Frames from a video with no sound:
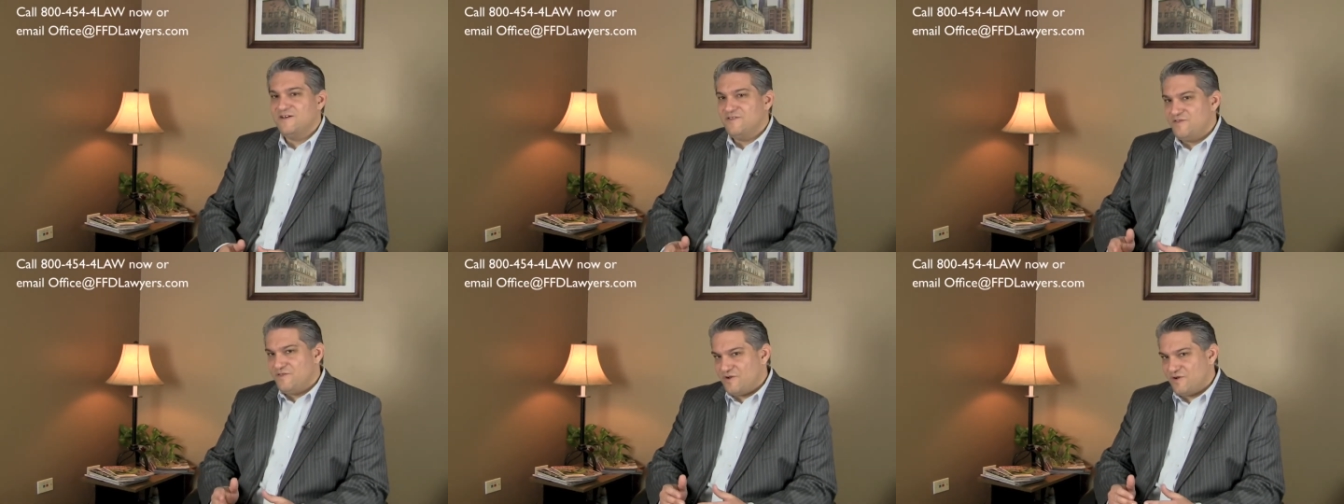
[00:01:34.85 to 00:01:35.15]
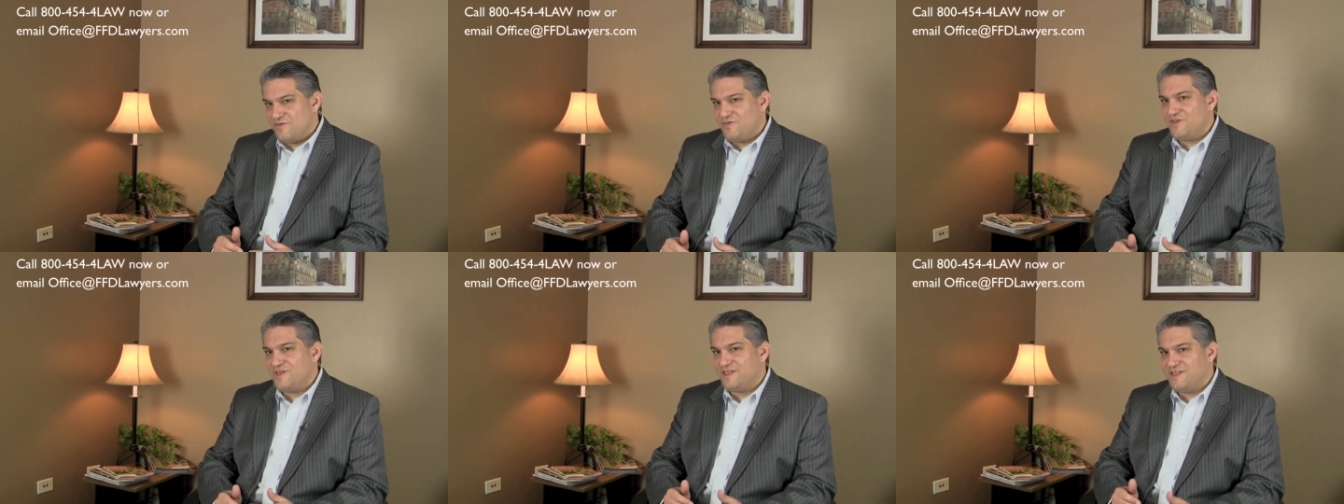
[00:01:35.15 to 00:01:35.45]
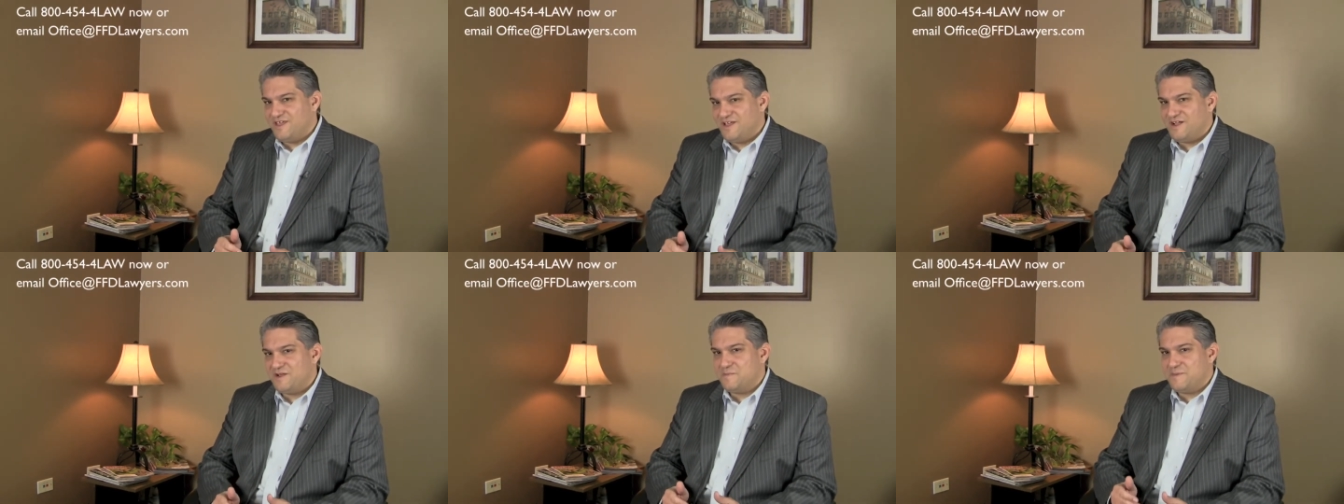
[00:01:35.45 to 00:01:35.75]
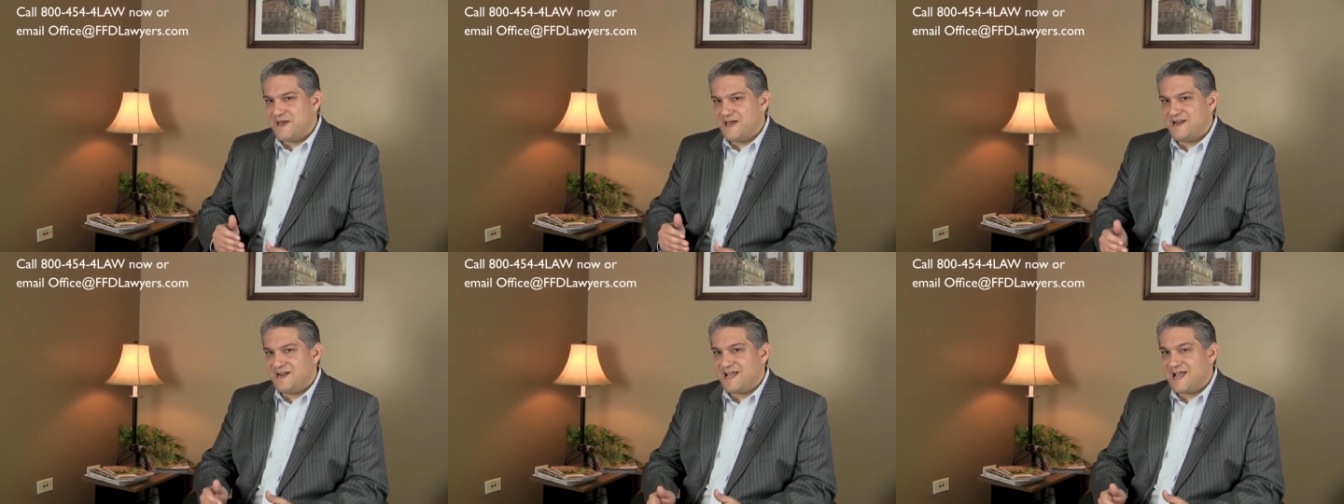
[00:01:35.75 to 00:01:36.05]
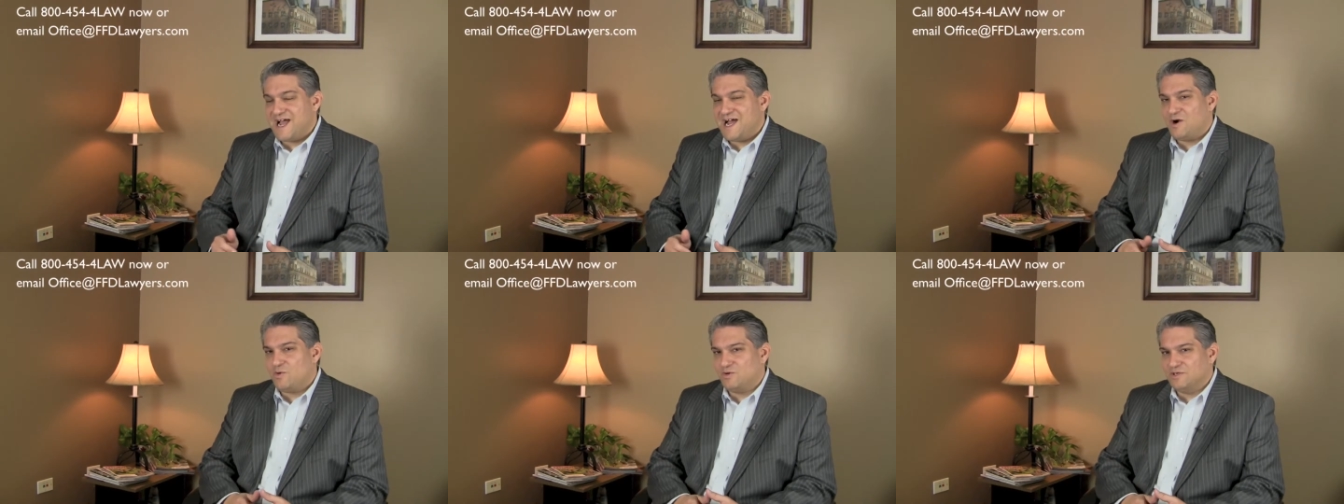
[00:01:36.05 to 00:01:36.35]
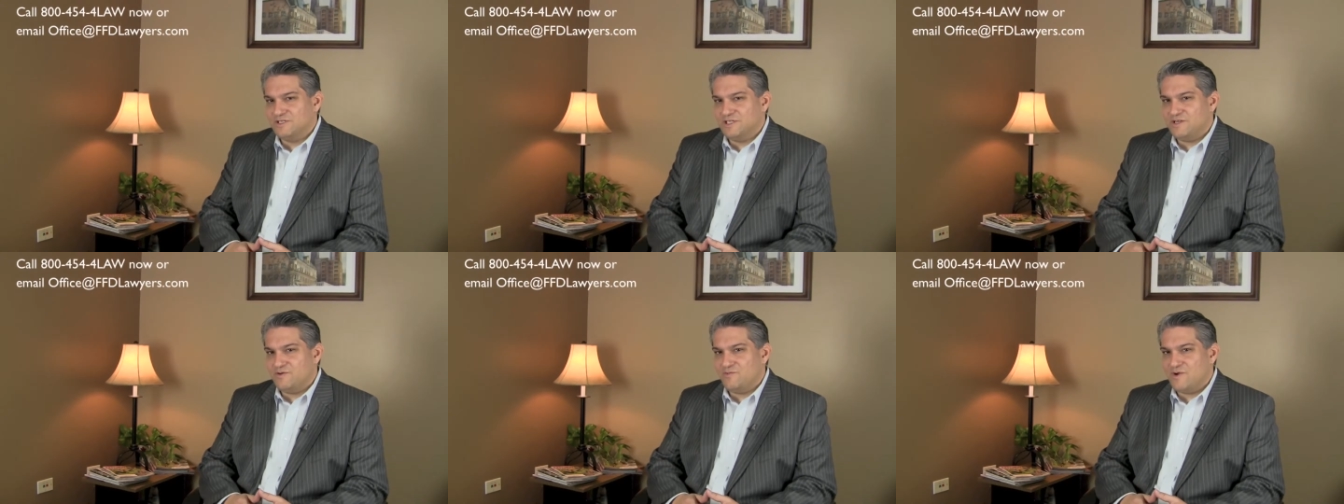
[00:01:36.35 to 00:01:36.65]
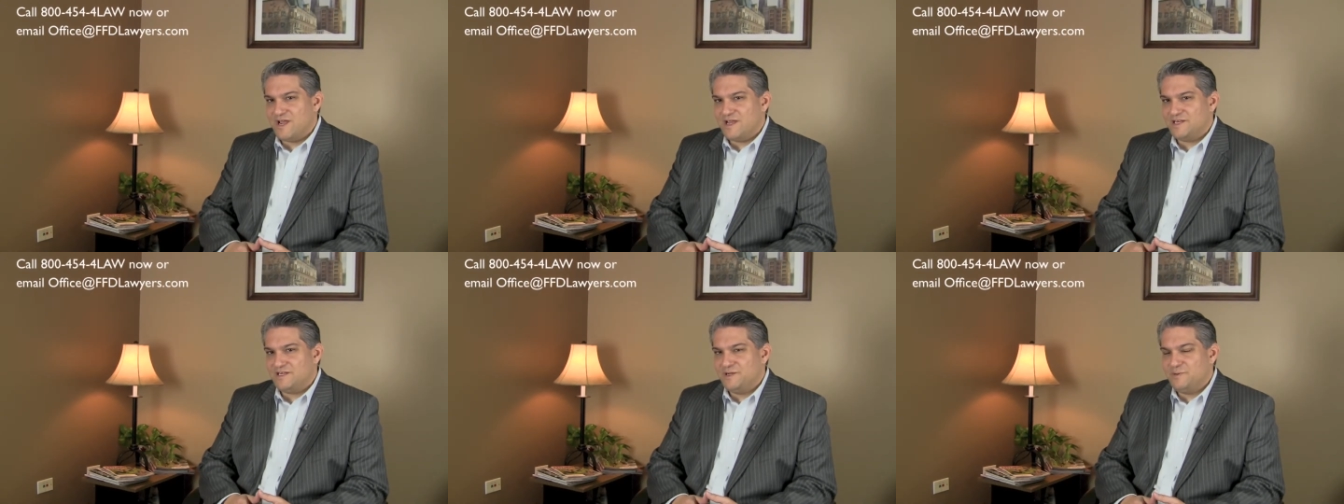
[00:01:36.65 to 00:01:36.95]
they're thinking about an hourly
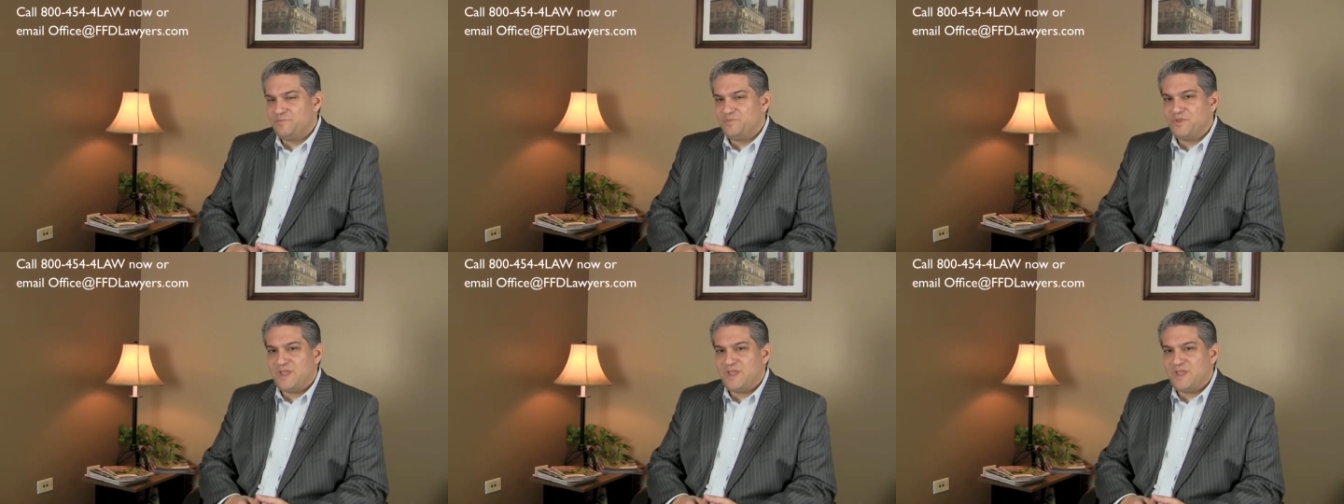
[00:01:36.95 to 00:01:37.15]
rate.